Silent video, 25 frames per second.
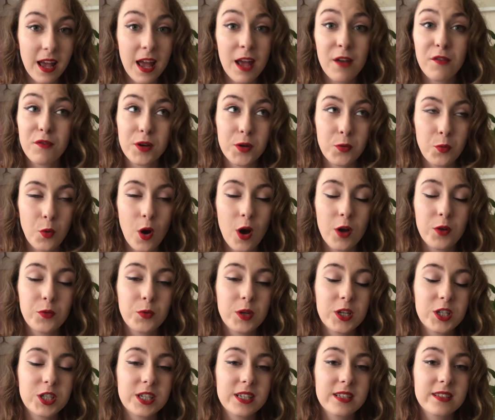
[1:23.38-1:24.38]
everyone,
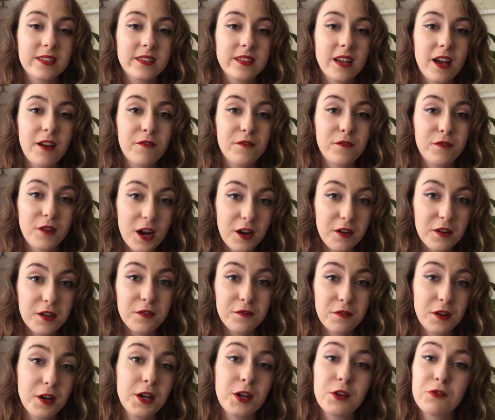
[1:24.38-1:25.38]
which is
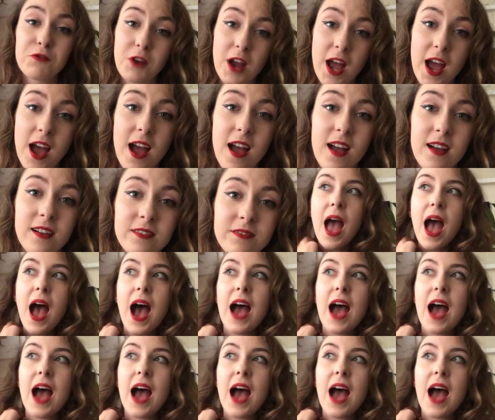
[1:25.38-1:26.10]
very, very rare.